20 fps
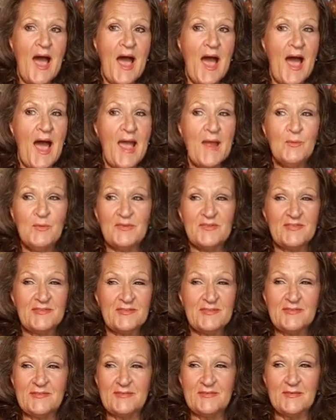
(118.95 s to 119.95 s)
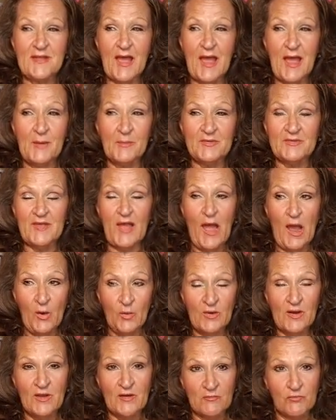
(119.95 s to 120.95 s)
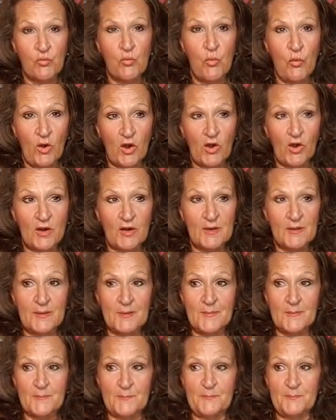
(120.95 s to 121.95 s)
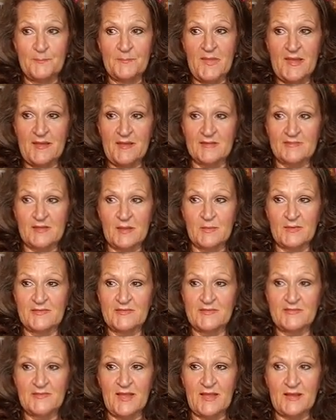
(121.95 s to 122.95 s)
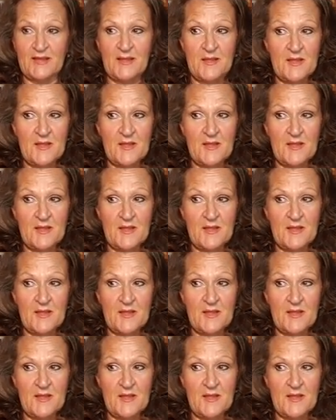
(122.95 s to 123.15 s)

I was I was out of work because I was sick